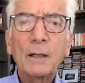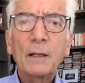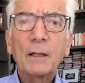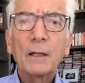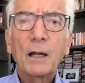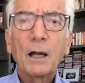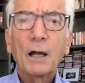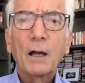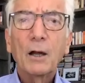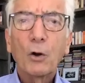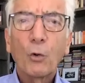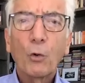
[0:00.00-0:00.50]

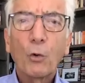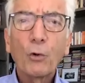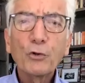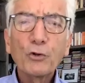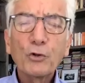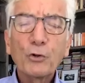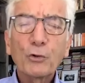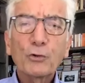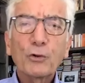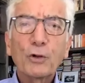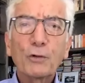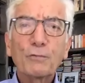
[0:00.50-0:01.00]
or
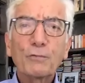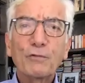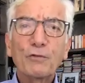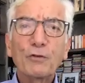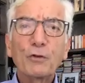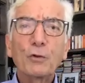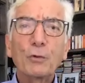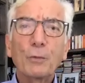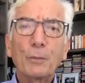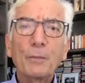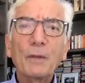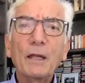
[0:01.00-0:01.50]
you can
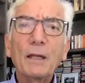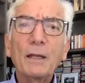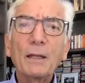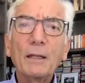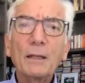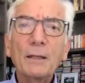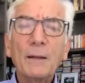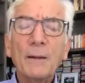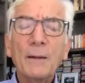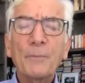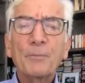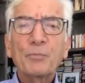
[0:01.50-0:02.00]
view
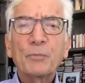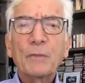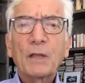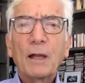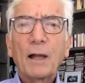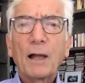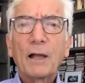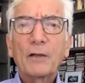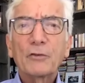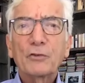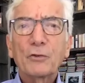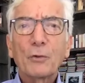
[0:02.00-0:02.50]
me
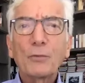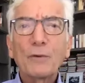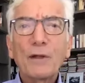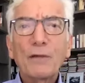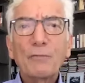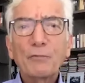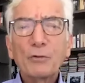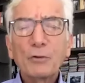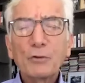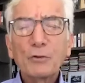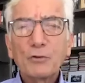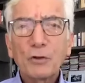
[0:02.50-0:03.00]
as a
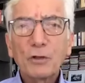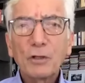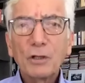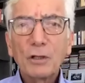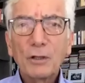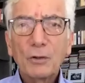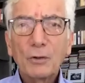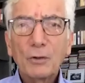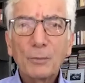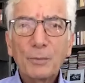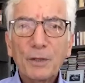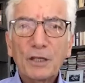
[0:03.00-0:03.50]
refugee
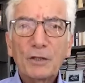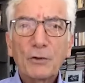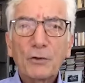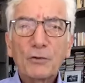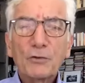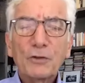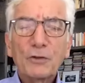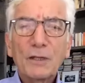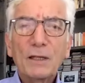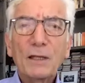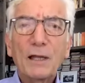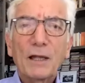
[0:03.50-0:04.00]
who, because
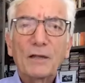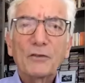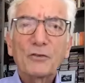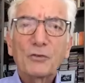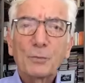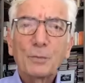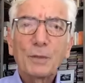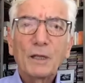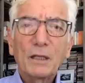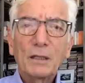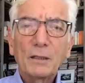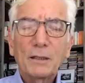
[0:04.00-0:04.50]
he has
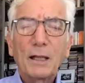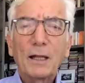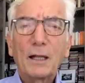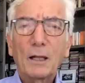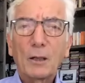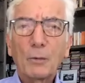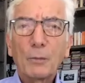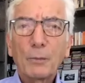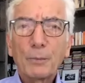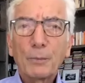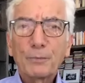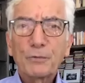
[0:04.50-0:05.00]
been
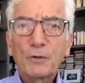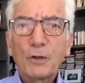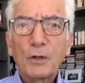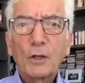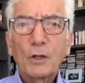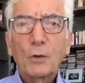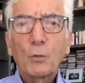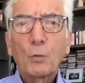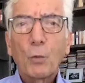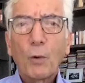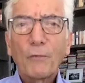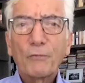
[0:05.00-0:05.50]
helped,
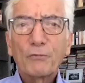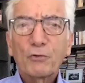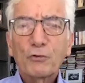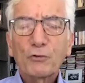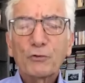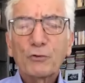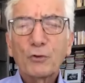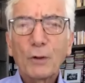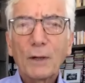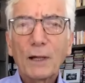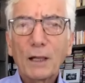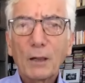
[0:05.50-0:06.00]
wants
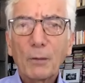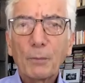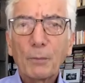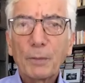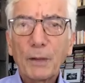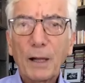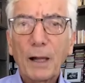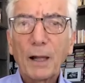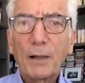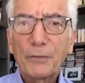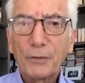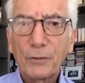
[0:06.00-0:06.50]
to help
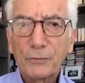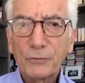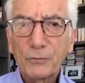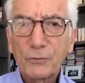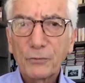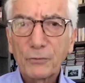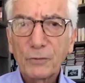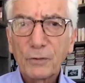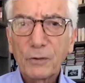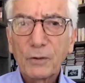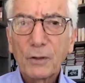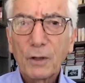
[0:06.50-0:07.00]

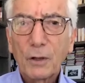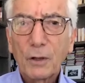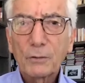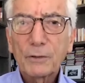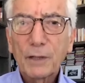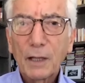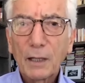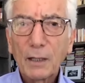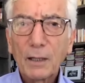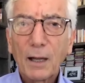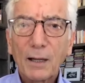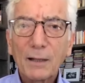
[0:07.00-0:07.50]
others.
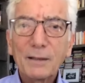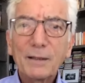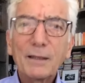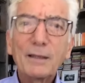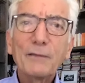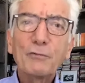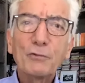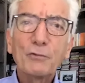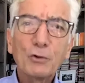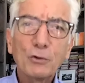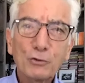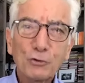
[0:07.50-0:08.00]
Okay, I
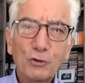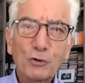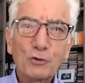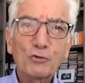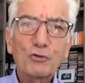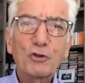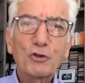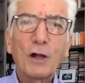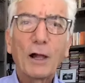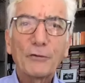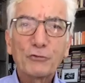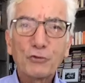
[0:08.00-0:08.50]
leave you to
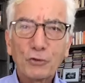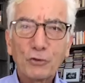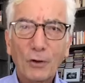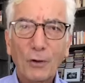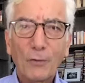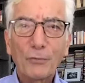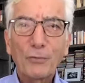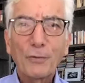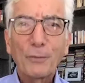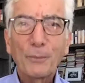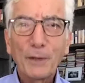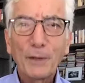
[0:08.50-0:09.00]
judge
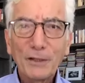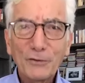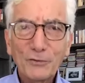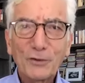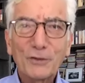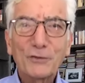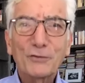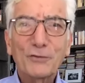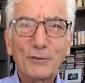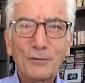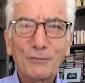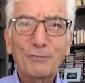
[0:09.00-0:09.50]
on the
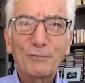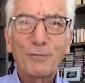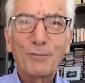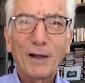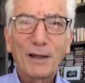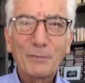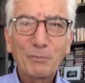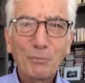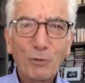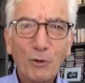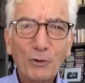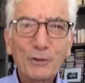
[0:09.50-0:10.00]
basis of my
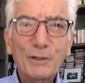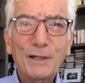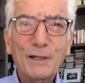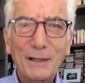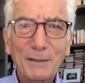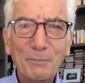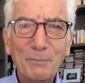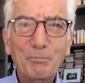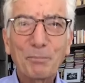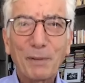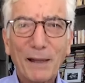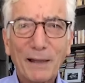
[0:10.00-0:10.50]
book,
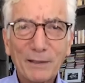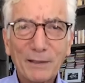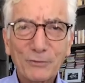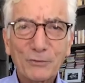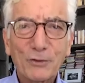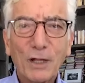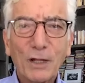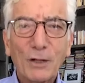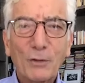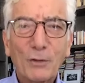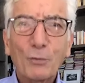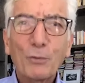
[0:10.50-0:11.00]
Impact,
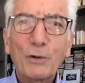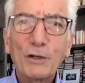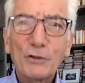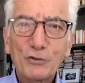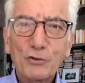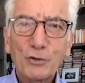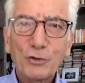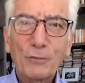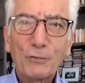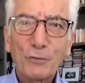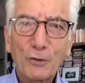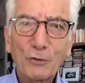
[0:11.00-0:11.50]
which
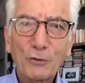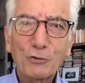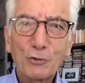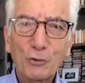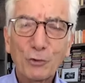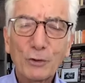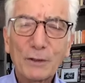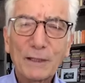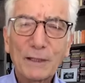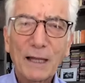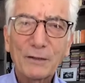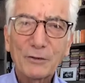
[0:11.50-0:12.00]
of the
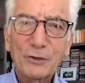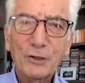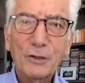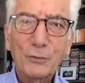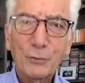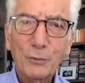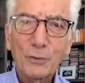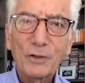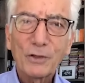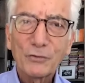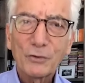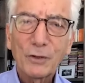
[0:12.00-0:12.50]
two
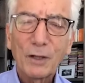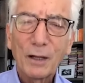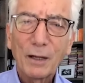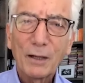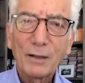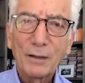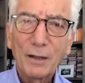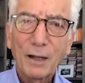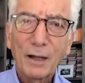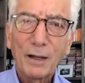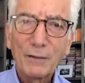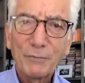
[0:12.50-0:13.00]
categories
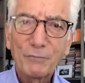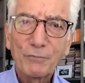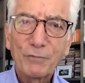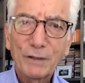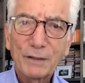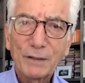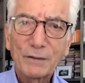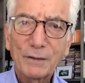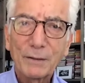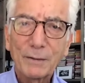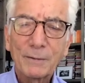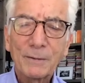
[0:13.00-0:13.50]
I fit
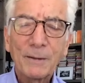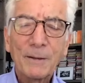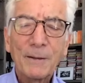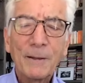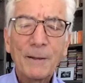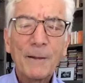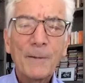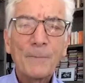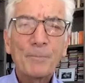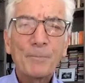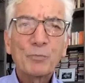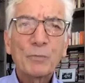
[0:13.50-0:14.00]
in.
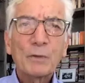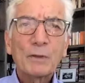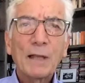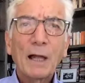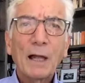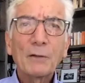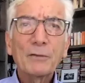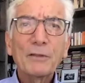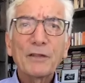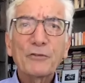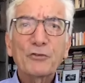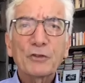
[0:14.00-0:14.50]

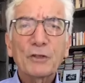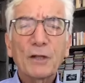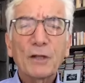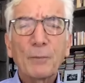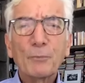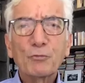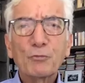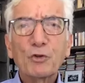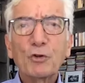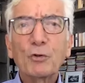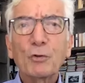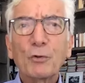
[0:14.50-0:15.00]
Now let's
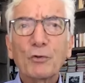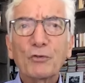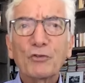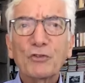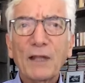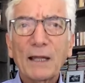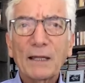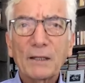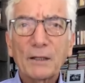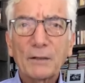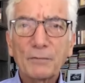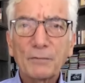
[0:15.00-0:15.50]
come to your
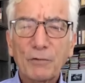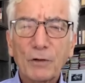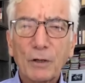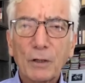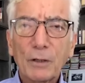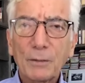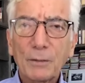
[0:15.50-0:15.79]
second very